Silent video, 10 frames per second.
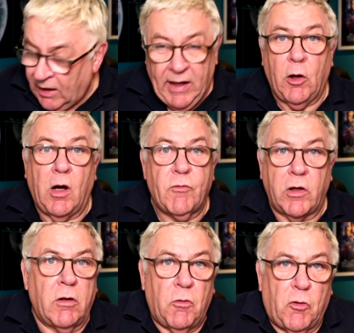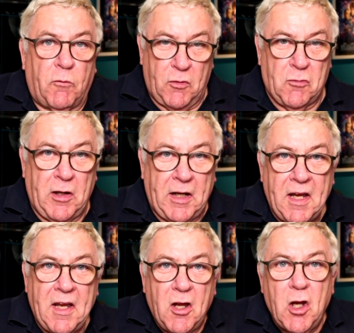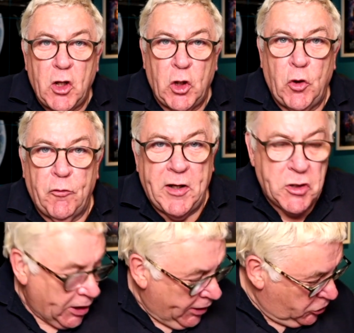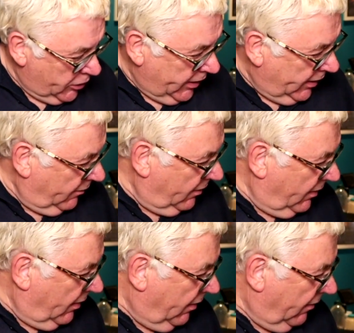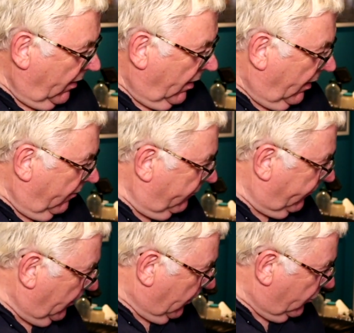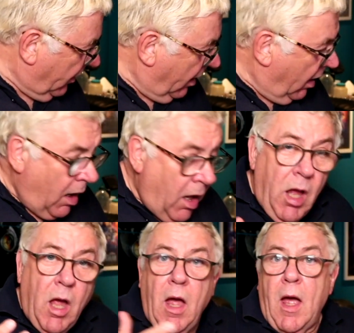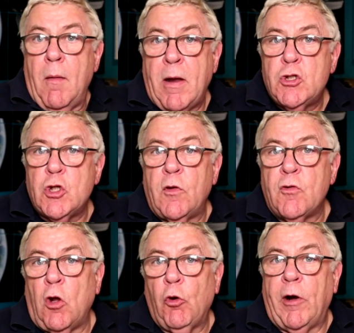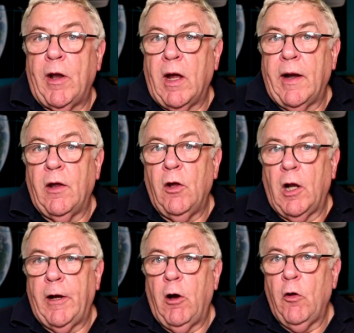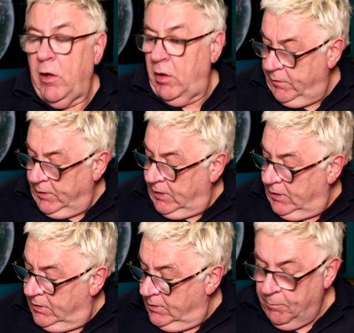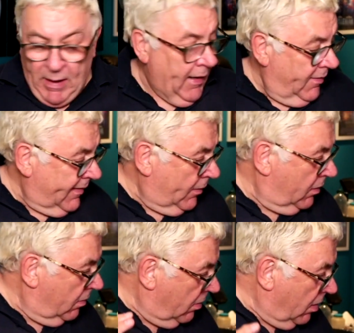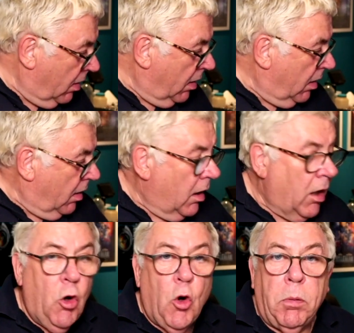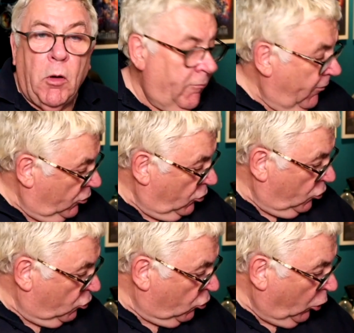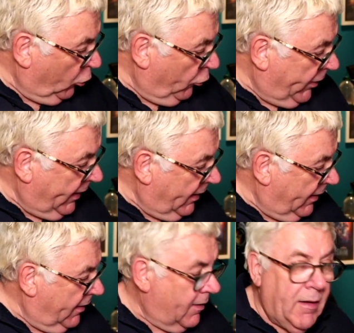you like. You don't have to use, obviously, UV changing filament. Mentioned the soldering iron earlier on, the pine sill. Couple of soldering